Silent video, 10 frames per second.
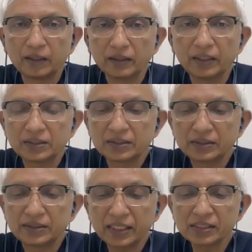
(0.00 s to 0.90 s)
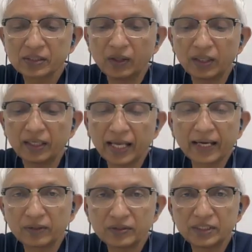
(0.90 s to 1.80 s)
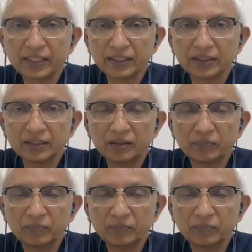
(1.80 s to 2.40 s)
it's just not a diagnostic catheter,